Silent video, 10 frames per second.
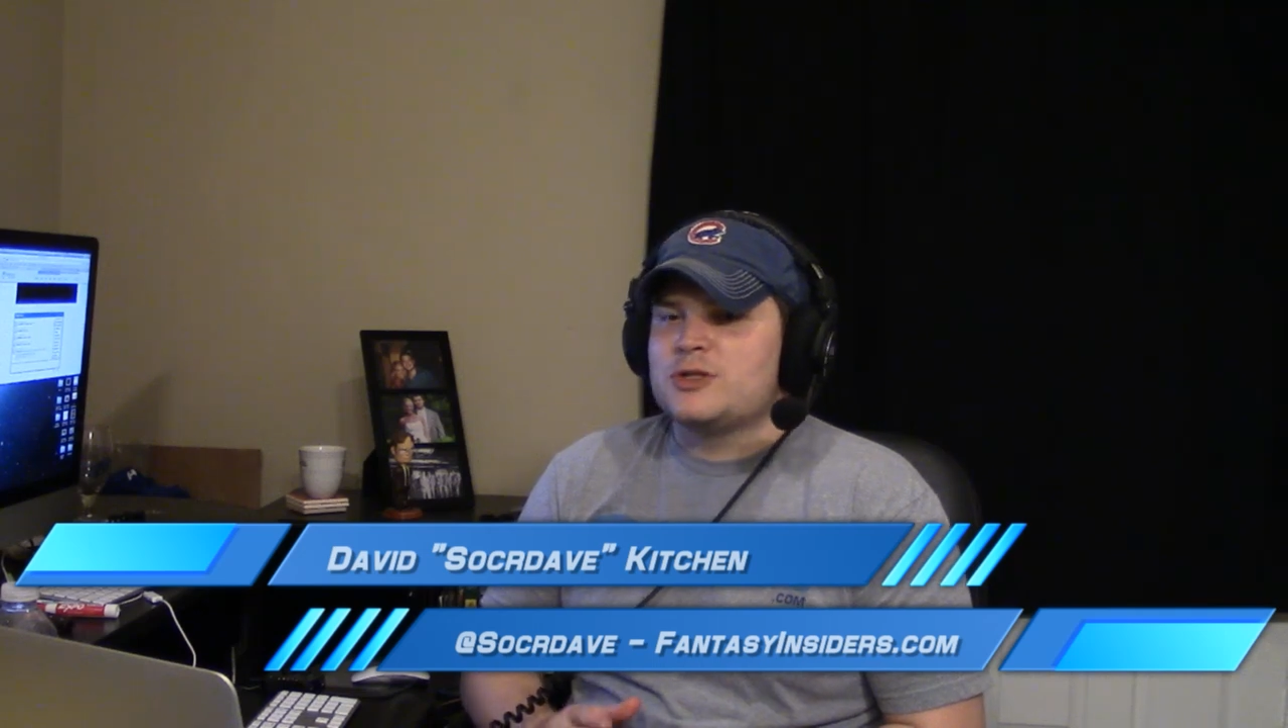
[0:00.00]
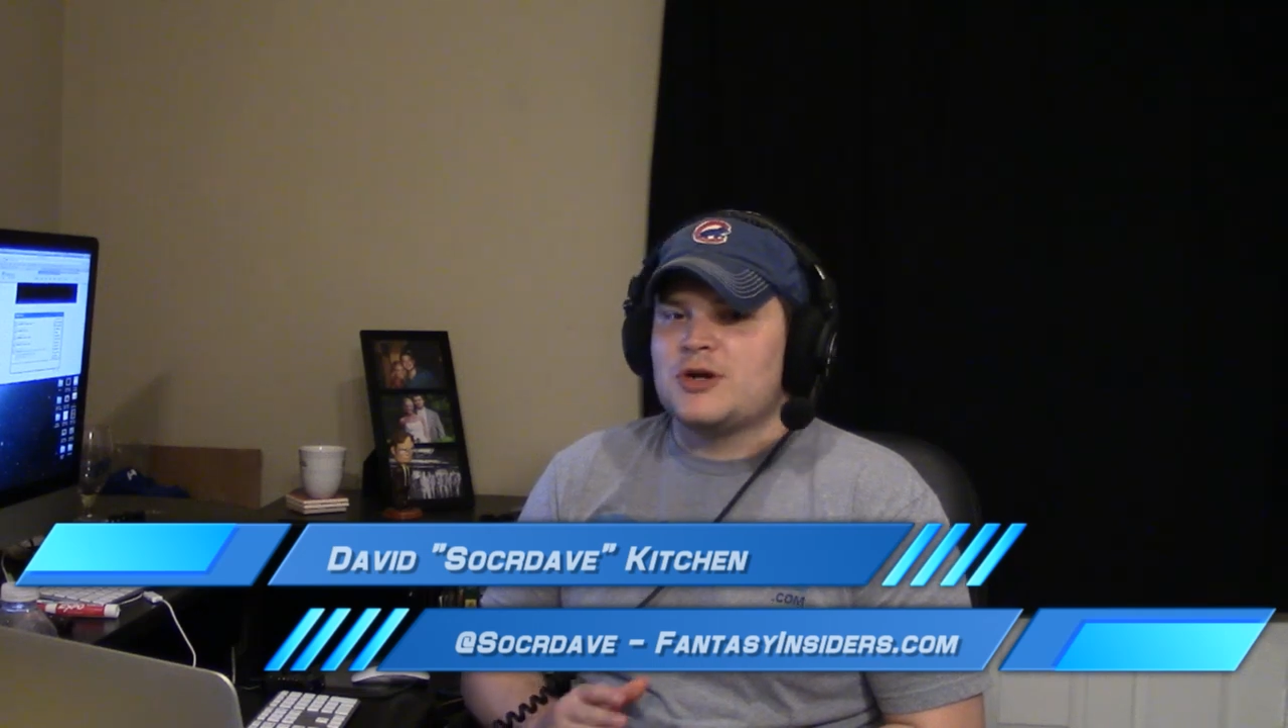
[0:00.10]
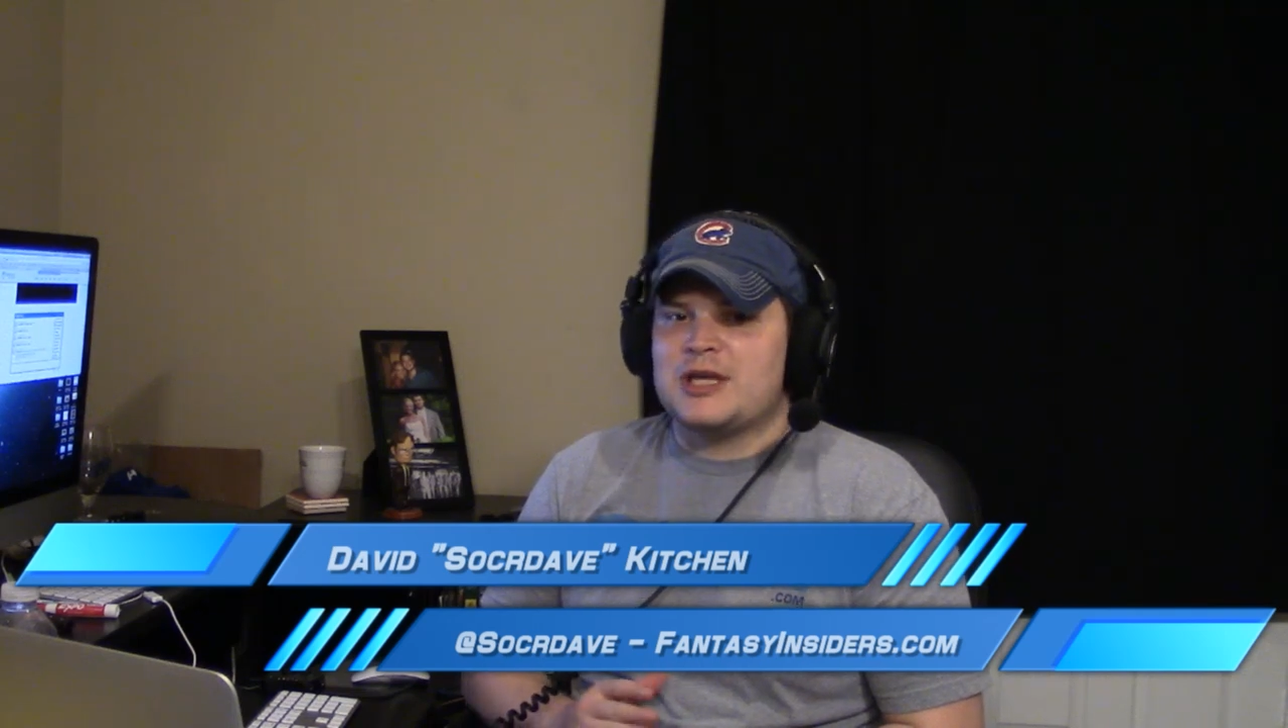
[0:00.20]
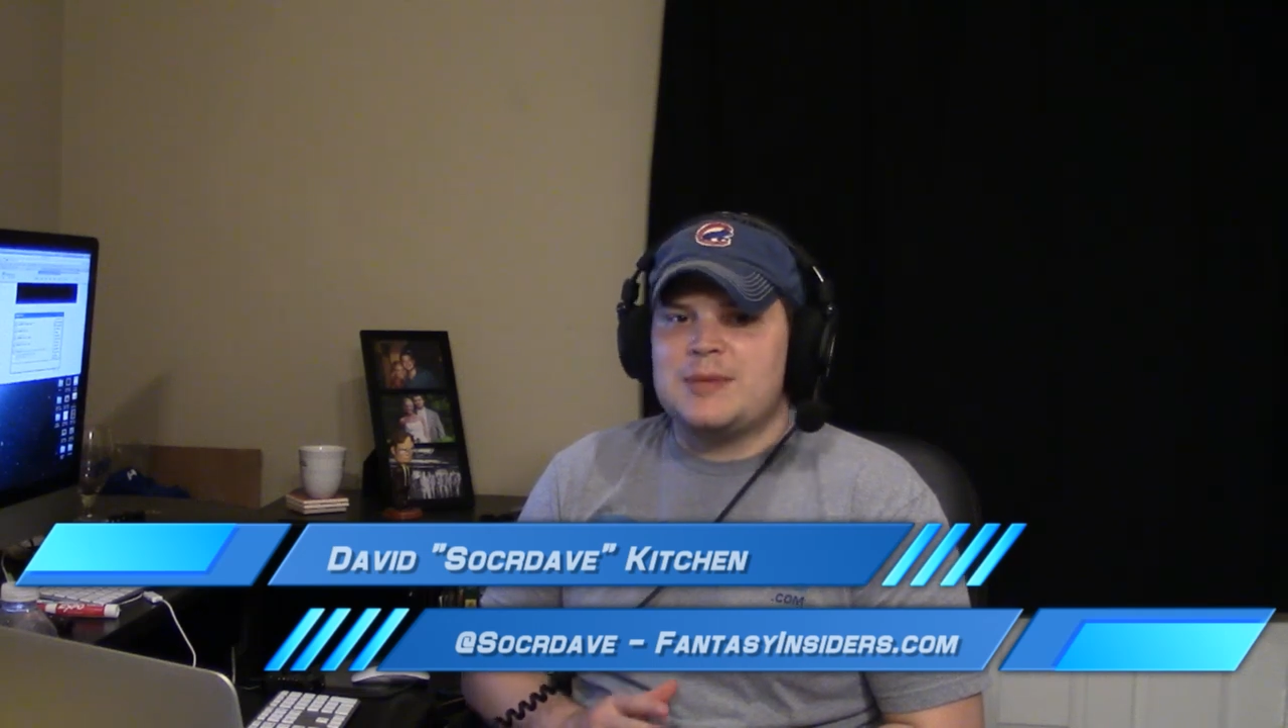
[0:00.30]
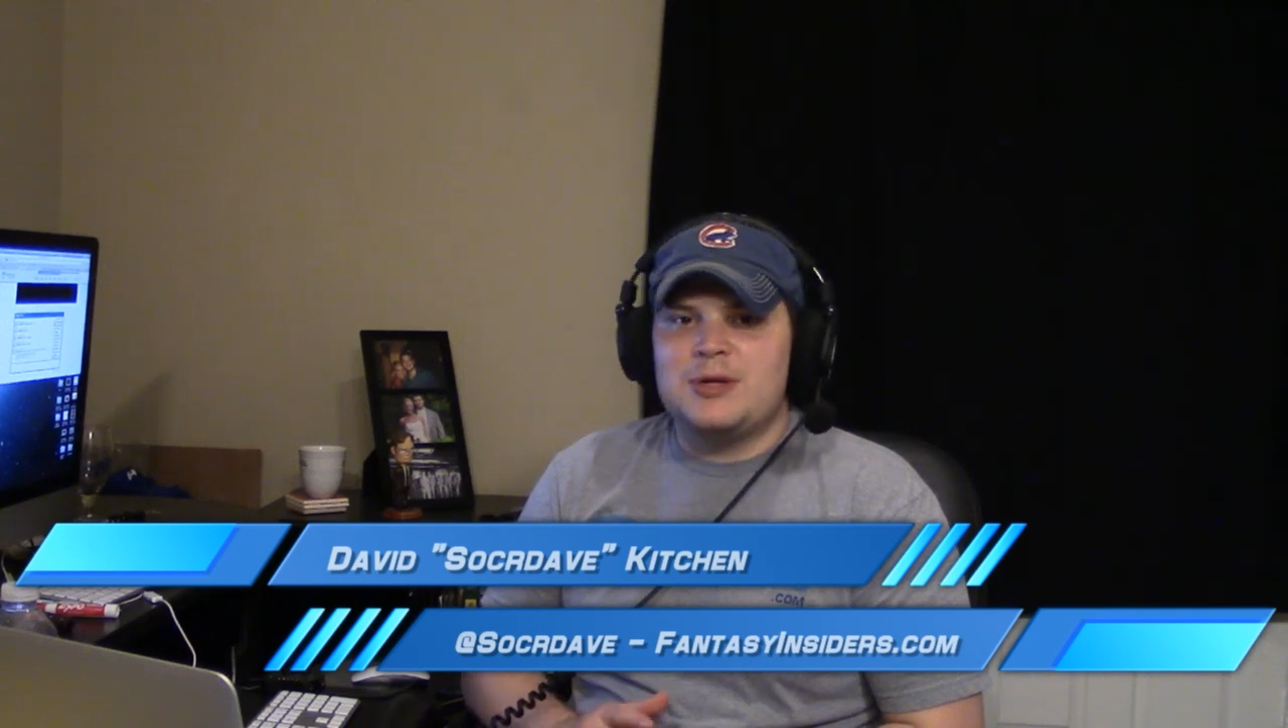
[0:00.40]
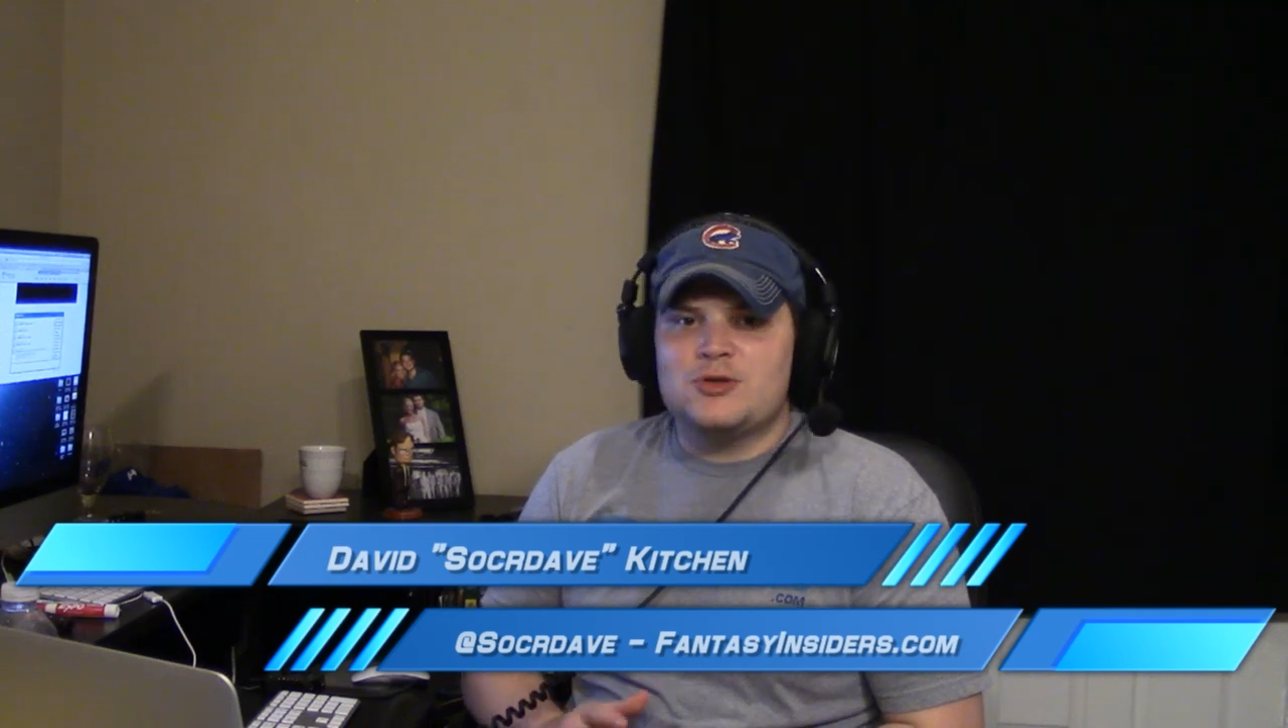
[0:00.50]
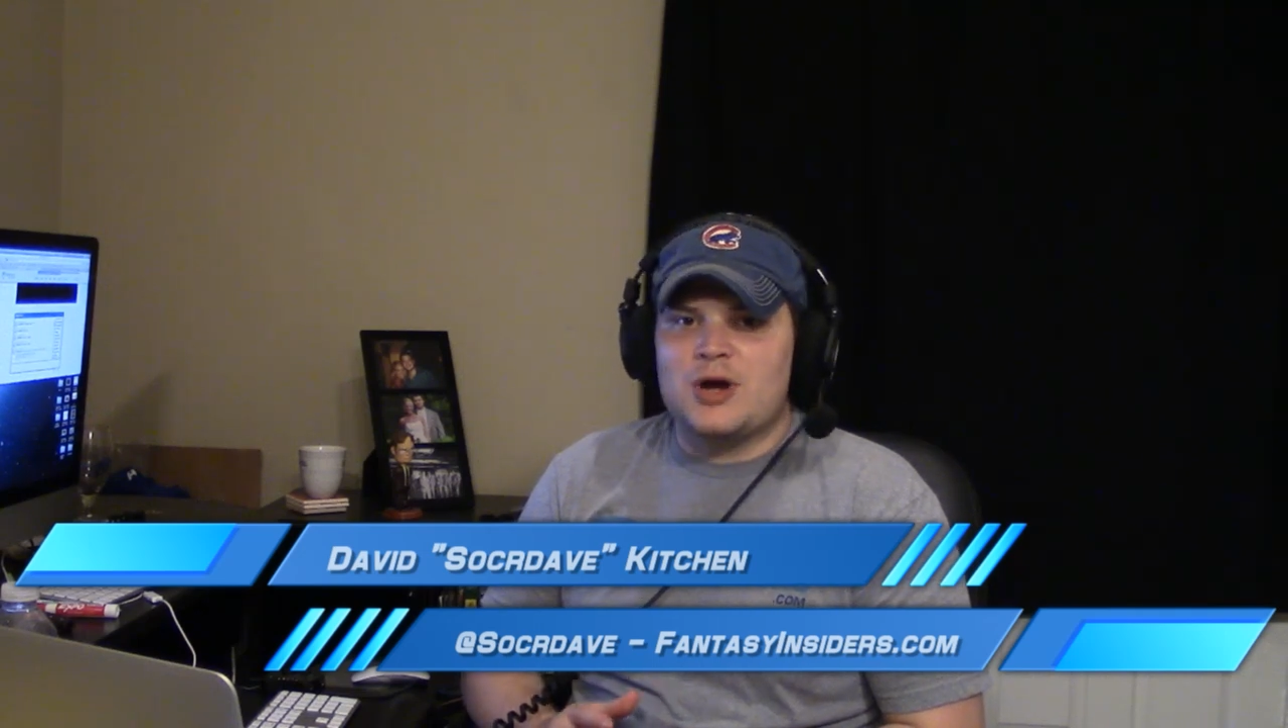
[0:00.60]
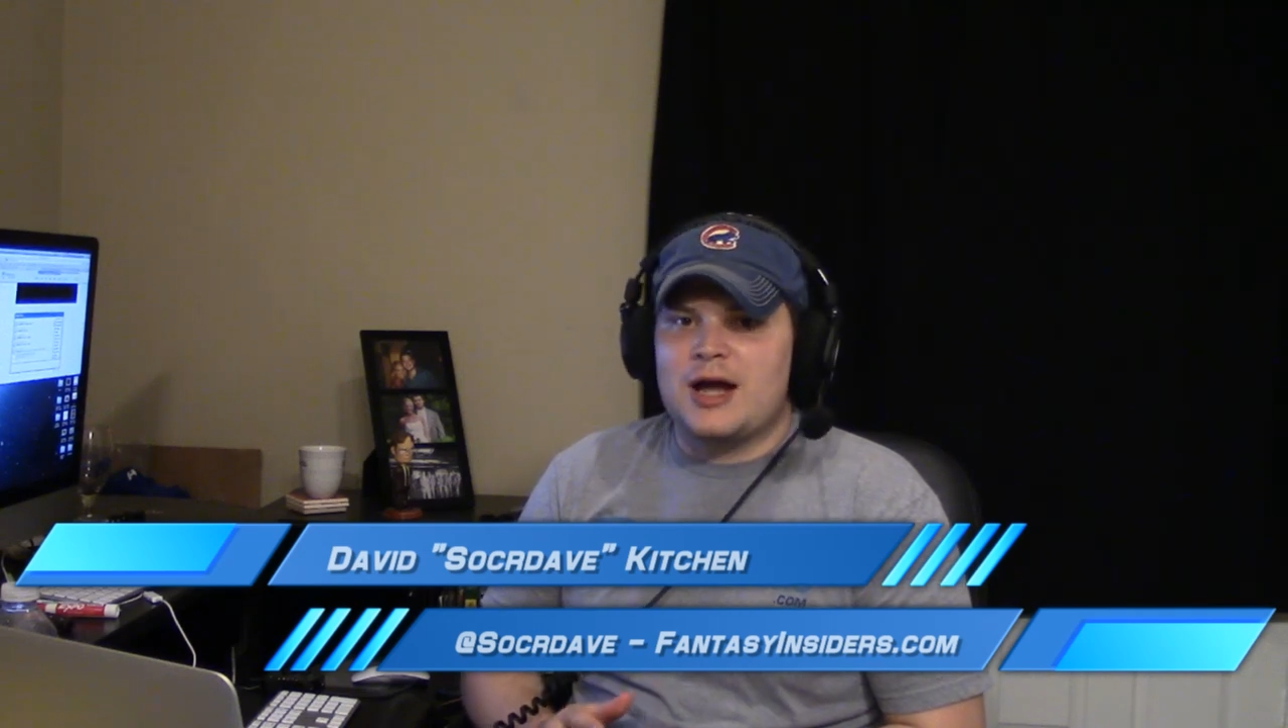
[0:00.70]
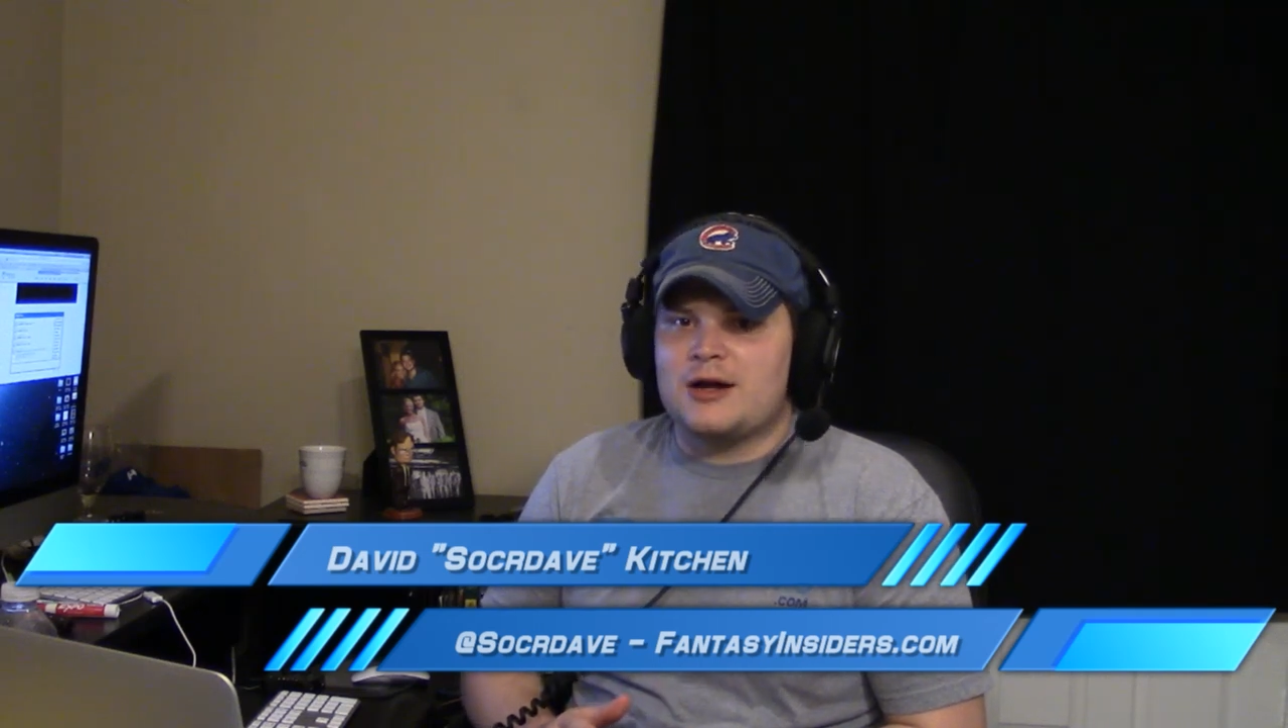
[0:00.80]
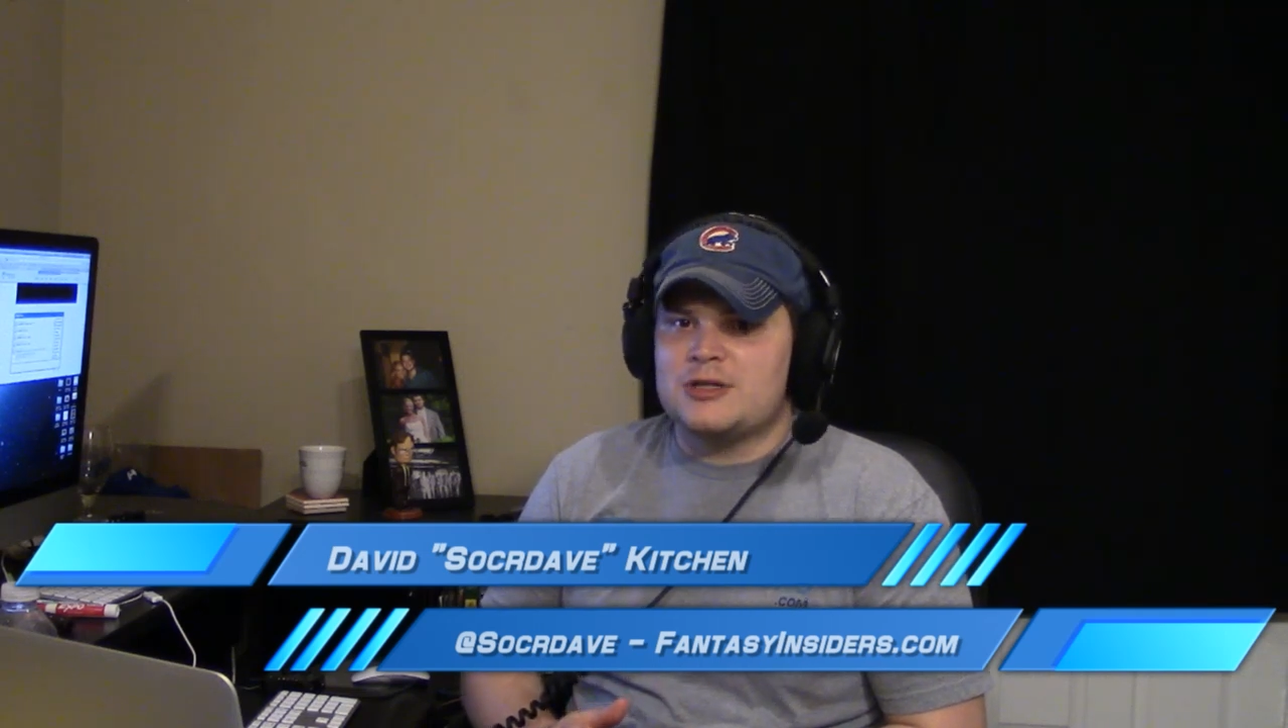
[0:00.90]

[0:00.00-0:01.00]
start keeping track